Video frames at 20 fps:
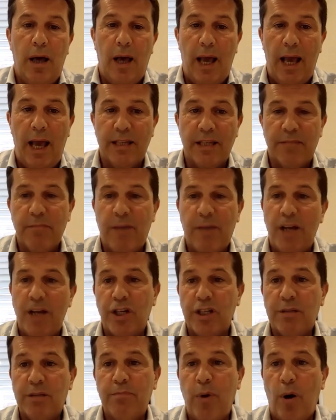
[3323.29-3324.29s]
as much
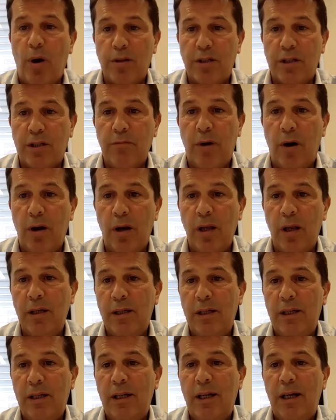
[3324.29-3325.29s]
as possible
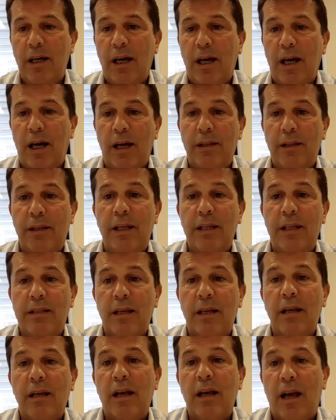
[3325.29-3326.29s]
uh,
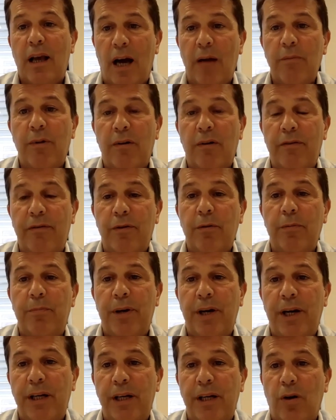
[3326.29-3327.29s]
this carbon
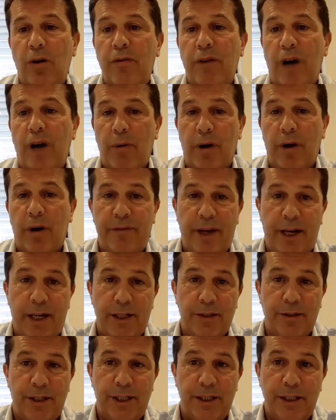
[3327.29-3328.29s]
footprint of our
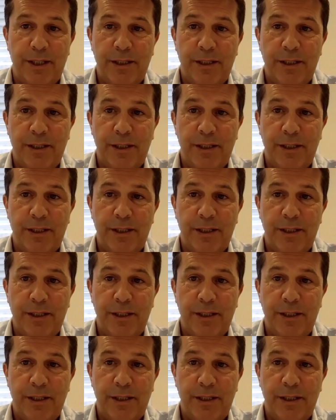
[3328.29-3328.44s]
factory.